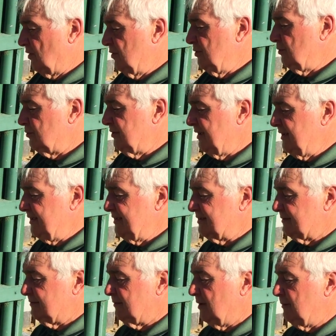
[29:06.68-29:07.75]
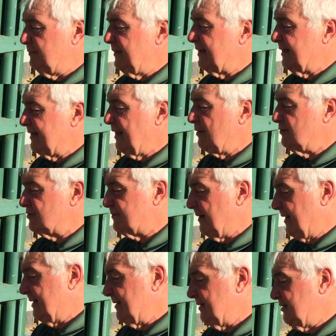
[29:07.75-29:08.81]
you'll need a bigger
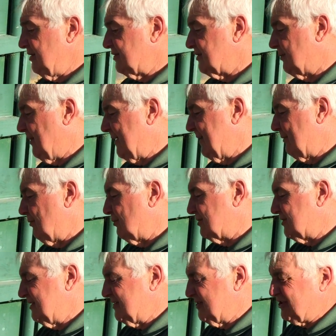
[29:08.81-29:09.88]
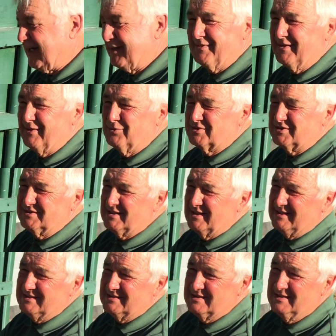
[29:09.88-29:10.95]
noseband, just the way your horse's shape, the horse's
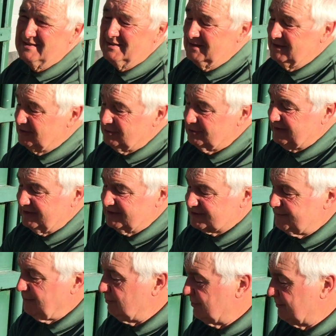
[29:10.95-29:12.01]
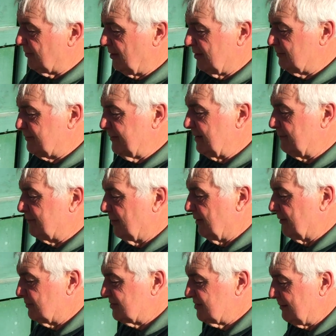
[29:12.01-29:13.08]
head is. You'll need a smaller bridle, bigger
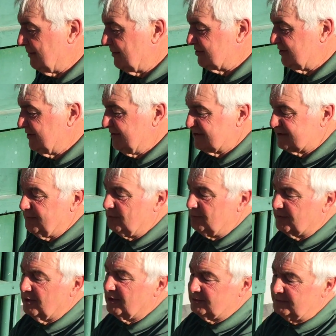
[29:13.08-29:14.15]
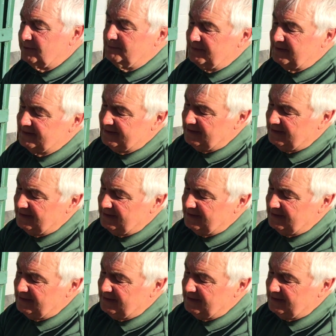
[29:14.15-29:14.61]
bridle. Sometimes you need a small bridle but a bigger